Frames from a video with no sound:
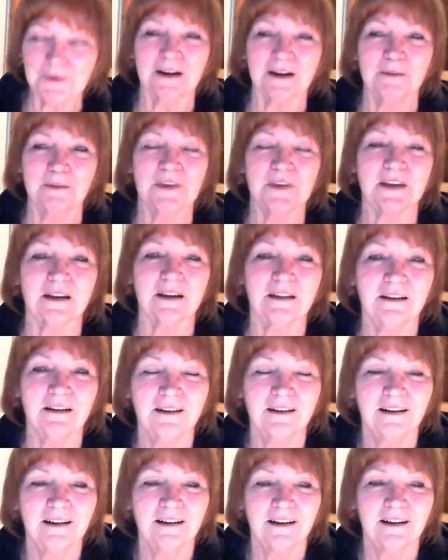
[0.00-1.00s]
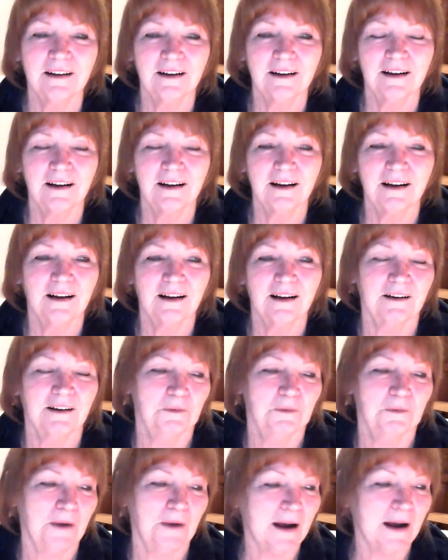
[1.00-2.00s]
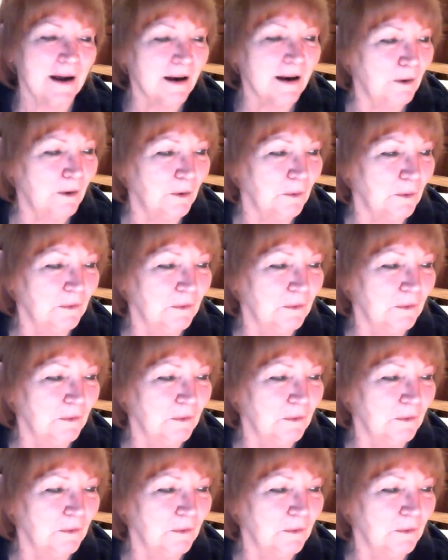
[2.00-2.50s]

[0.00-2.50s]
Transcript: And I'm thinking, "Wow,